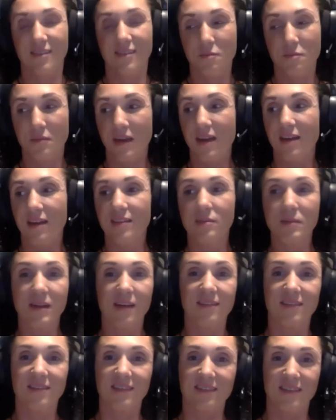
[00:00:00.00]
my husband
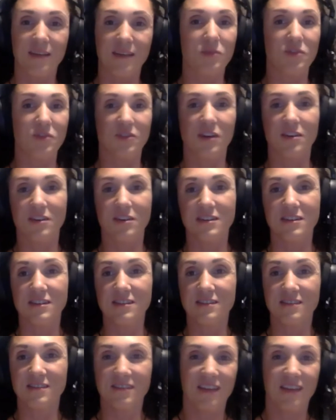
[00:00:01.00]
has the same
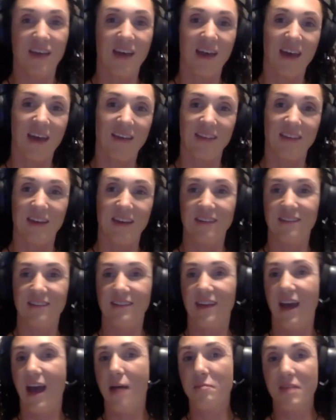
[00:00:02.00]
struggle, and
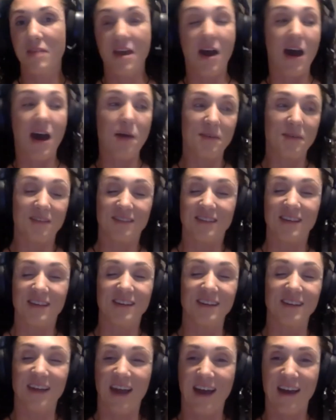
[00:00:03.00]
then I'm the
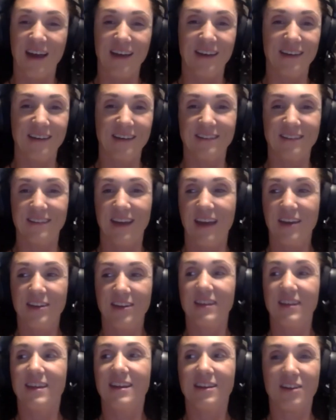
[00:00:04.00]
opposite. I
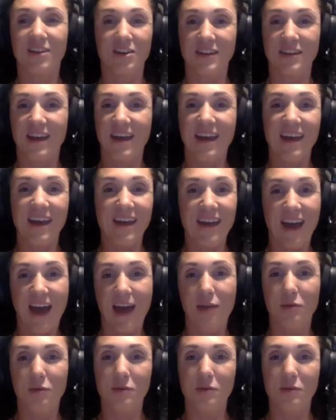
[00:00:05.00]
could eat all day. I would